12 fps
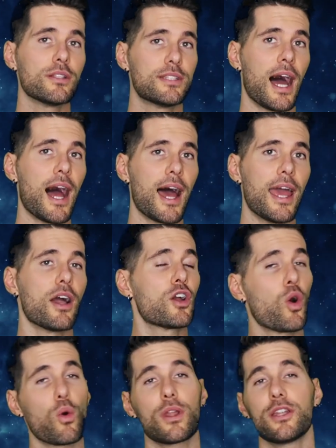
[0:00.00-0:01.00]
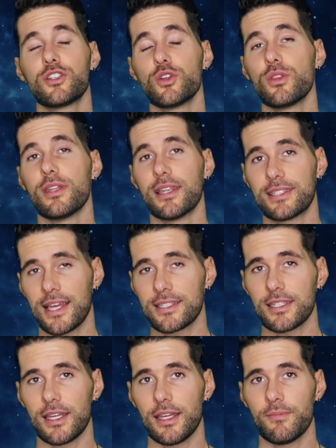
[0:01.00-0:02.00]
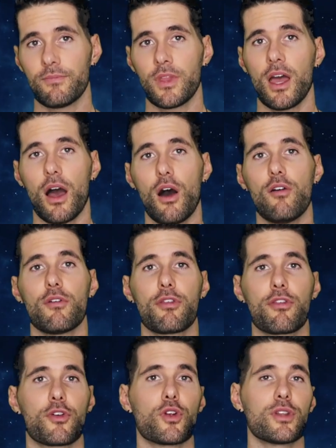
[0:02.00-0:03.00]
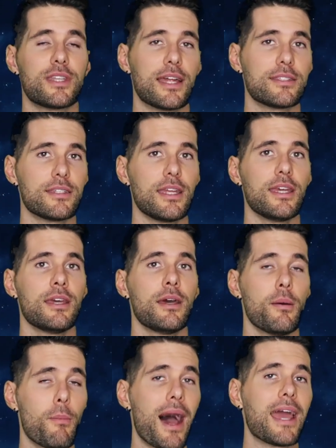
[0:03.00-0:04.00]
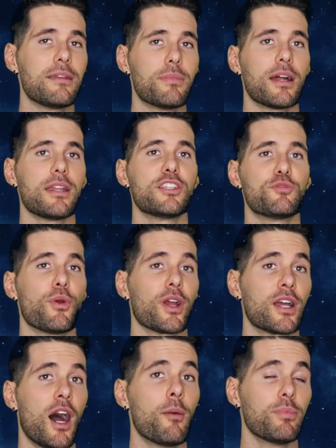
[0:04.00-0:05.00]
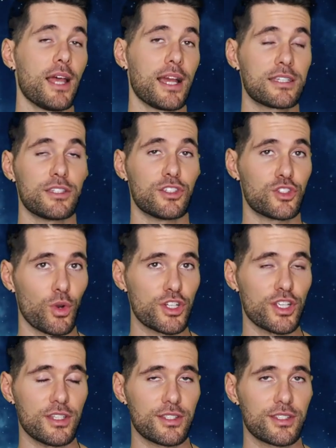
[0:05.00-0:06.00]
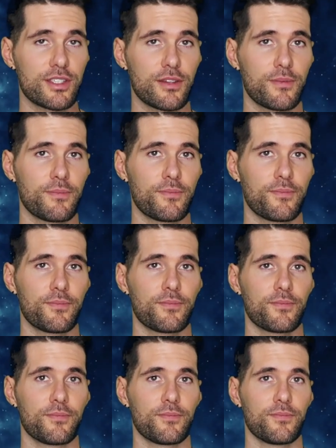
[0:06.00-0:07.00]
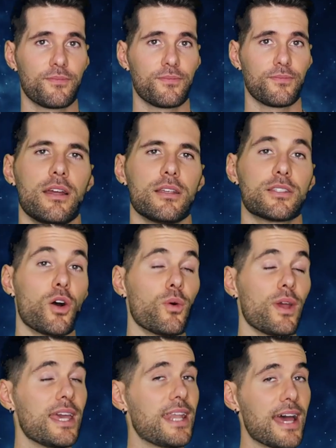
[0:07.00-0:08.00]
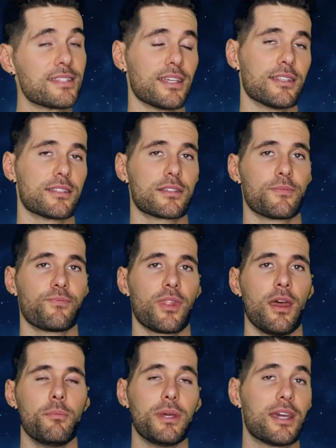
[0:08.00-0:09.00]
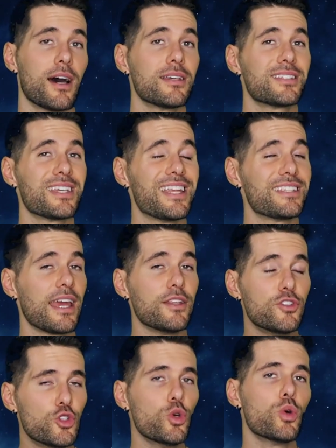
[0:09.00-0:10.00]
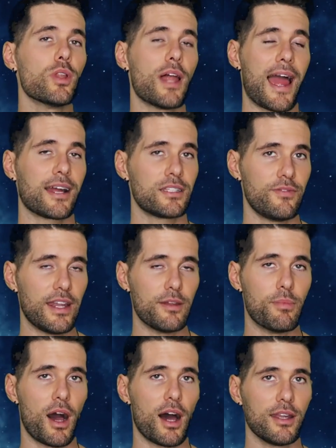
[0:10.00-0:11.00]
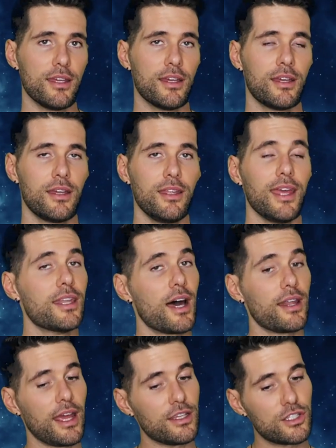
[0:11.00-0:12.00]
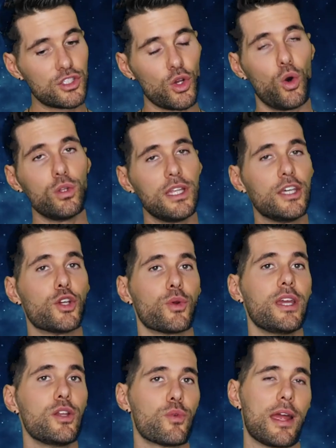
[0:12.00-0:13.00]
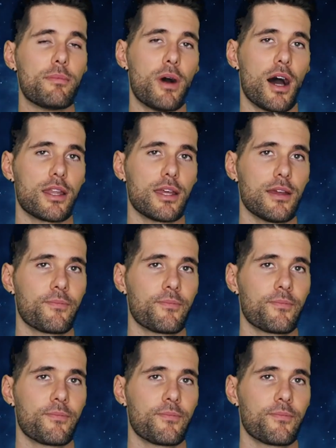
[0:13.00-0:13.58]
die according to the necessity of third density mind-body-spirit complex distortions." So in essence, because it is a dual activated body and not a solely green ray body,